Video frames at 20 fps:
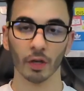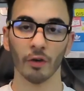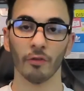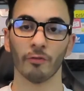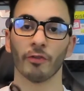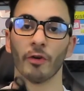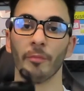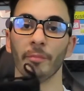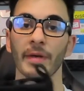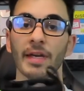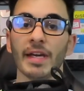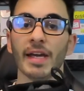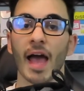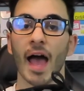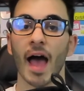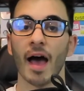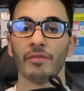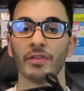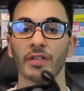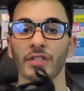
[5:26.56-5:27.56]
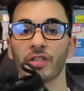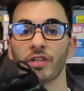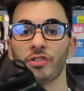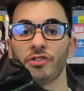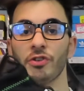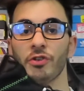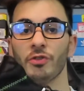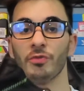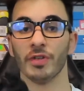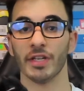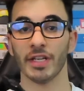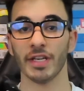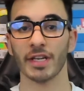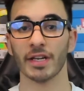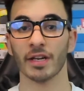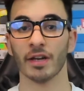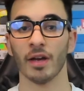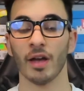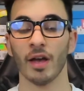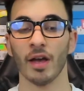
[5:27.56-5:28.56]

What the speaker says: For me, having such a unique